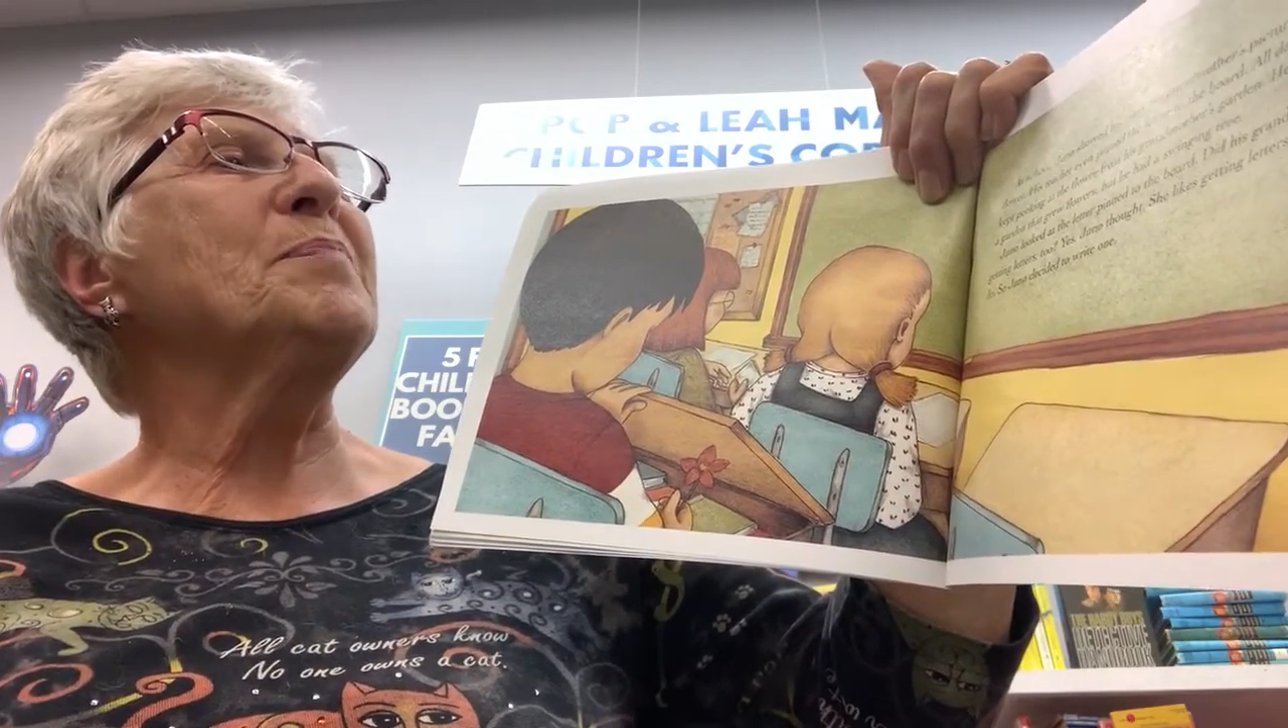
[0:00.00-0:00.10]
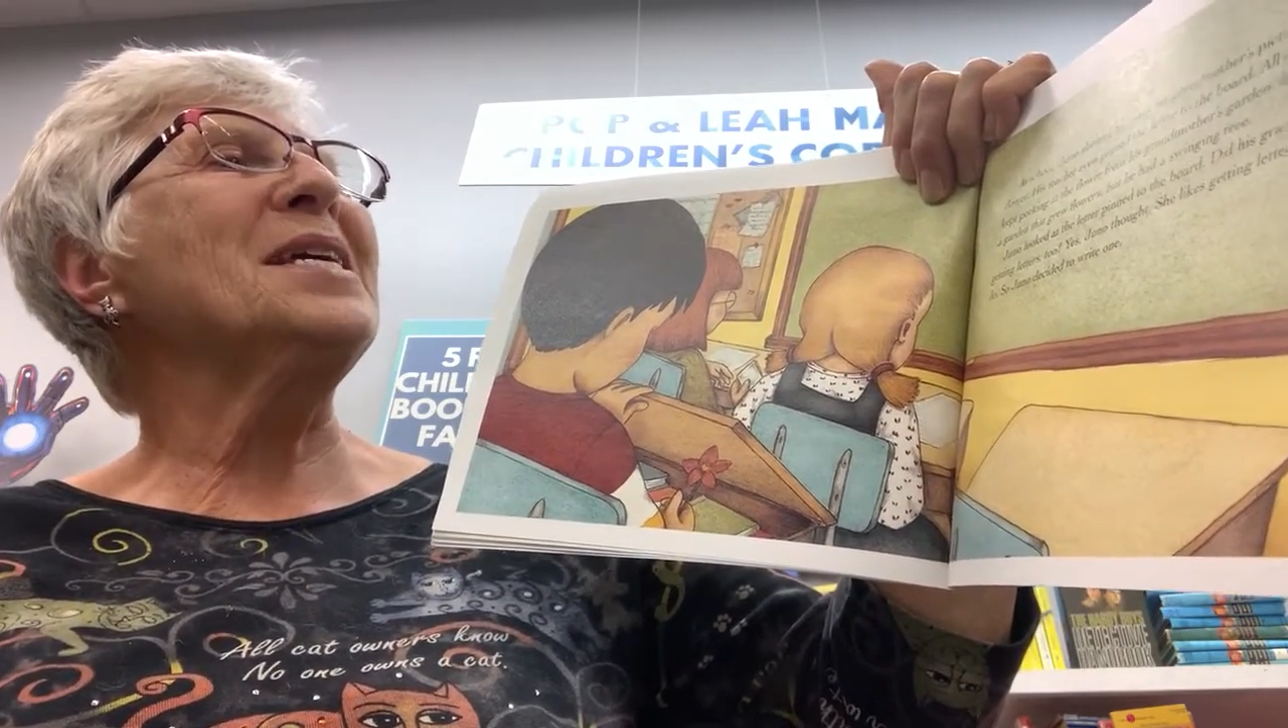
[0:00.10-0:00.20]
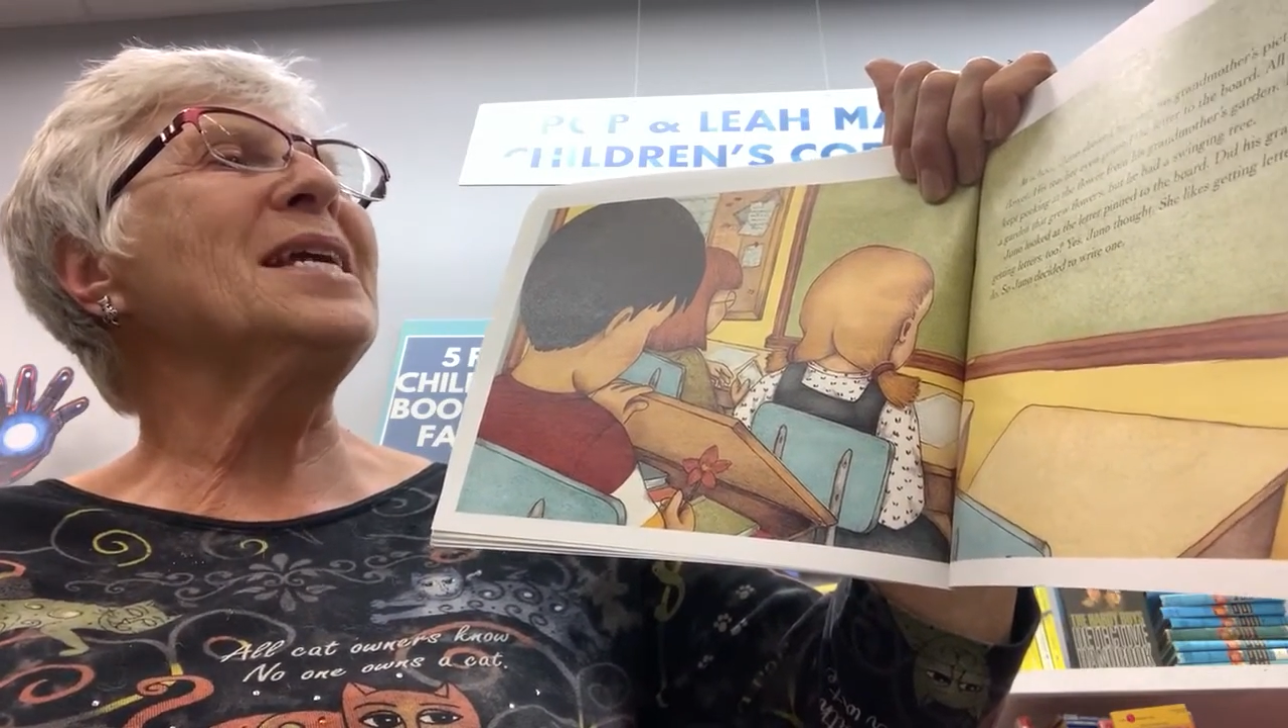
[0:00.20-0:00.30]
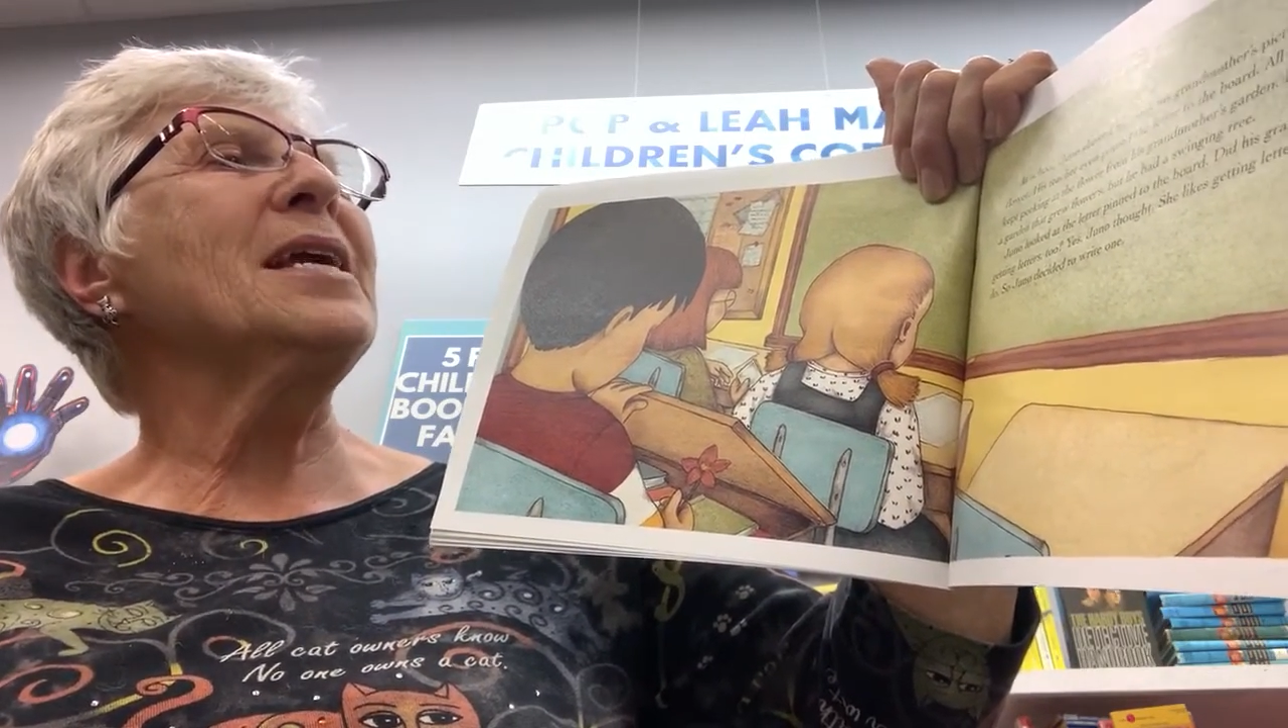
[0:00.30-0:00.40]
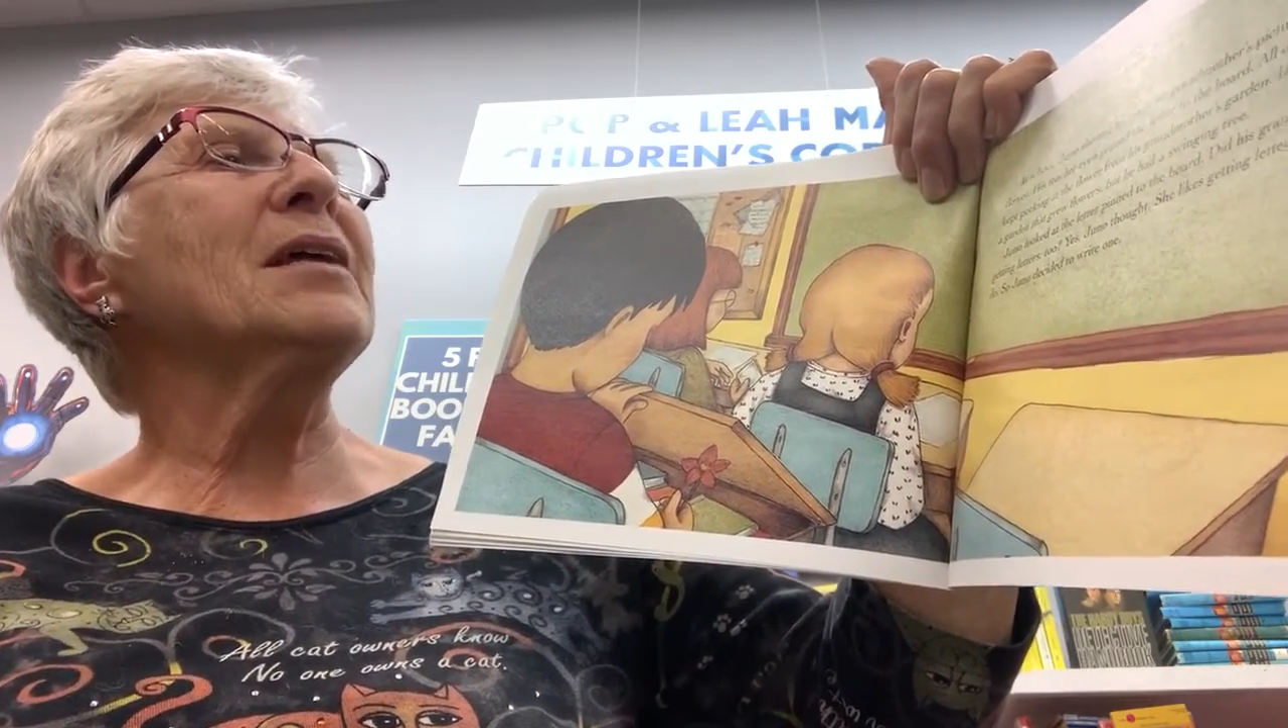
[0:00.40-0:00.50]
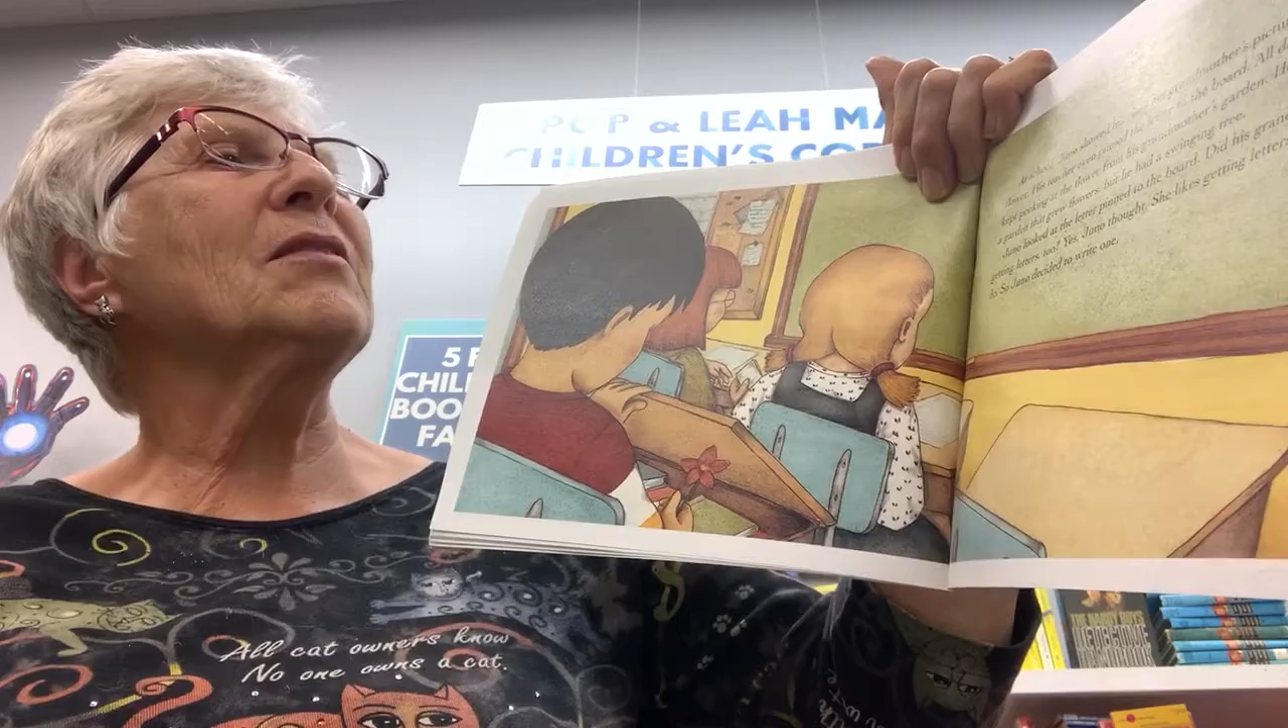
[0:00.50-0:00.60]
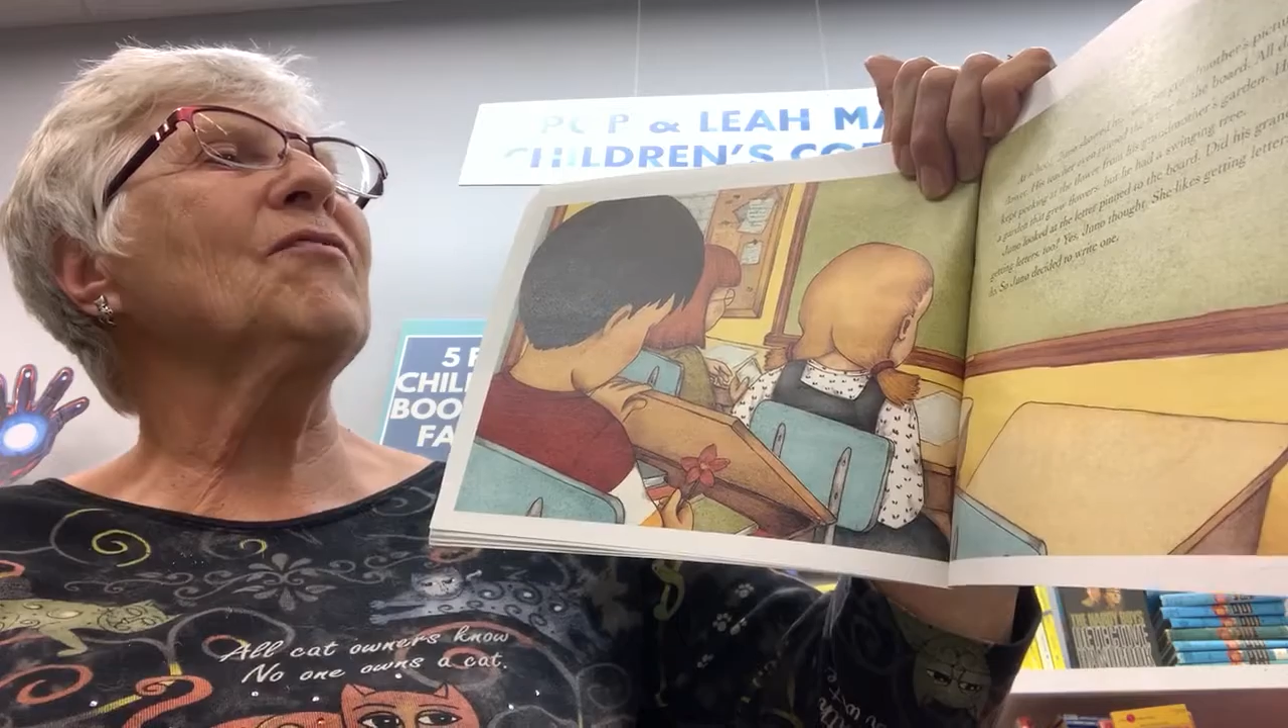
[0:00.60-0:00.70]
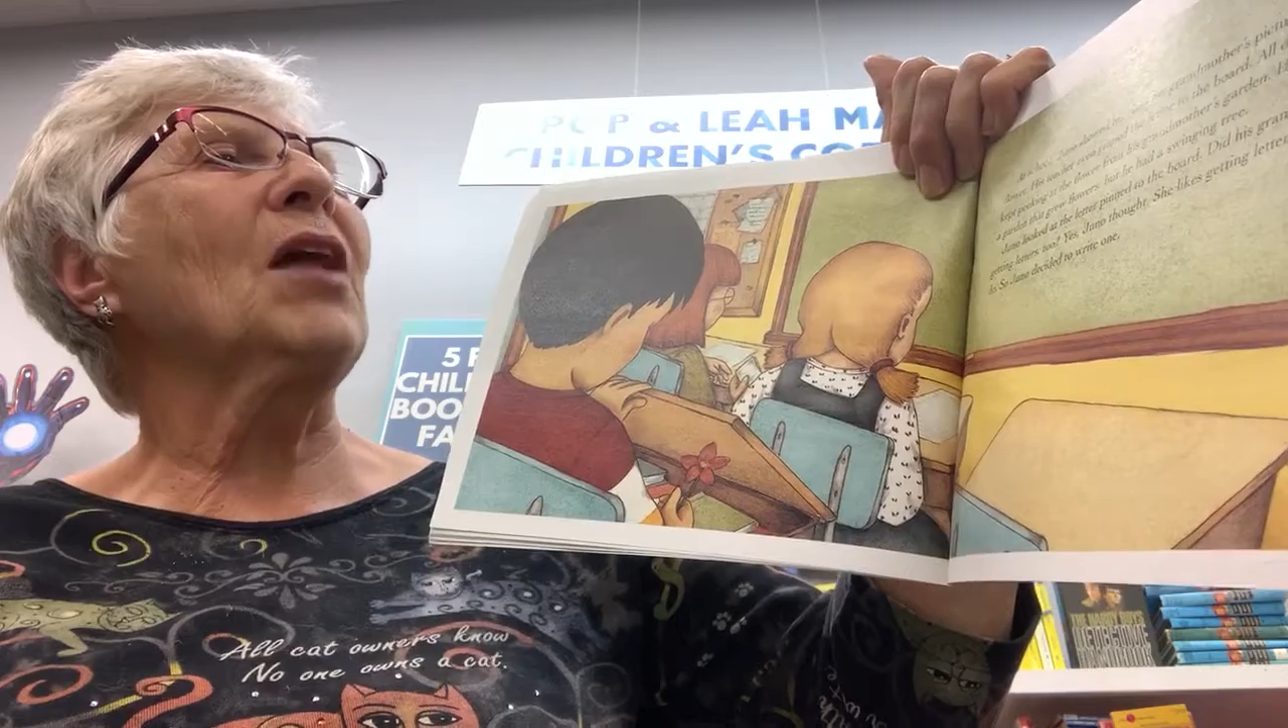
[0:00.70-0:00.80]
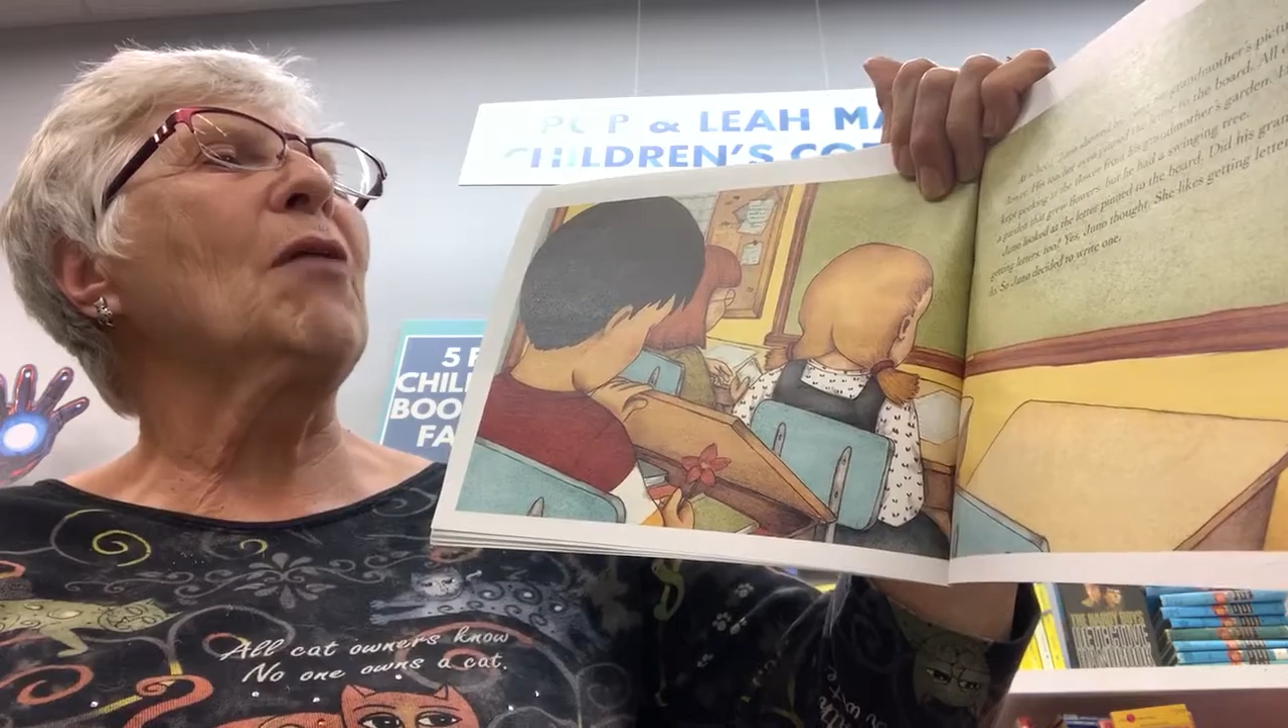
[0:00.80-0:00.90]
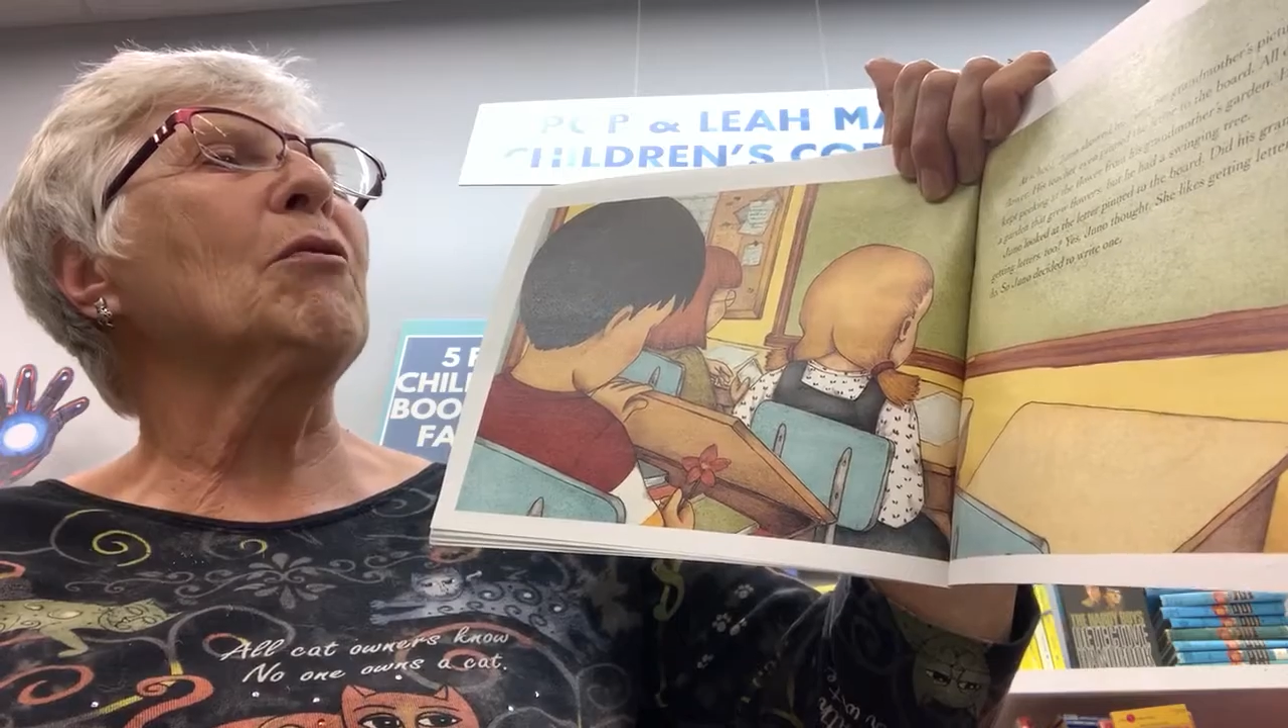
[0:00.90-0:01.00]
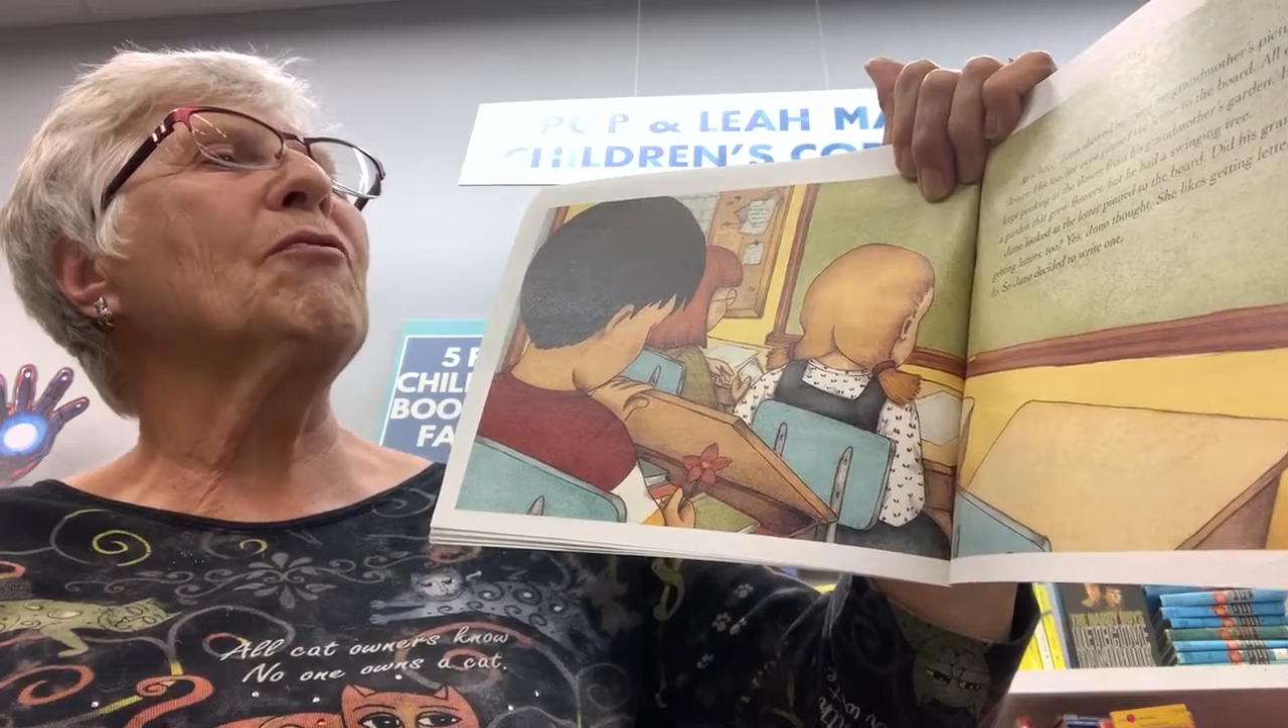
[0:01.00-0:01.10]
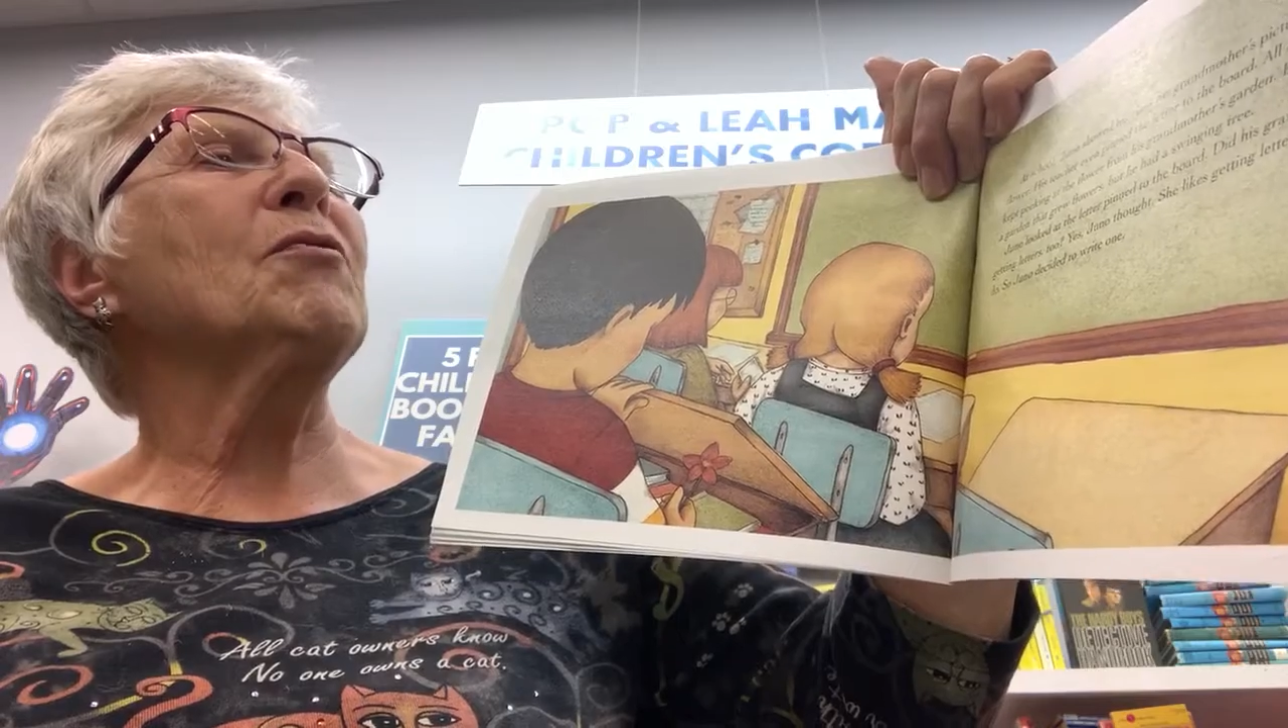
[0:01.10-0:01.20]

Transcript: peeking at the flower